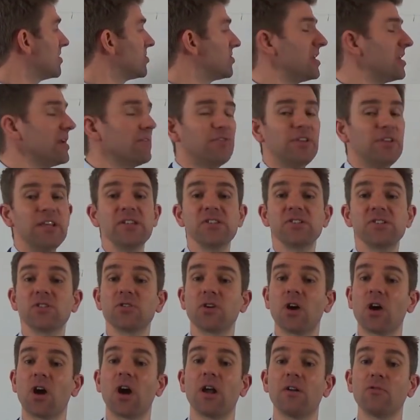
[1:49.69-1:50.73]
CFDs is
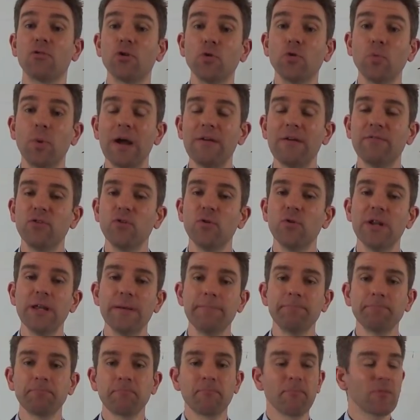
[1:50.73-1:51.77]
a kind of good way of doing it.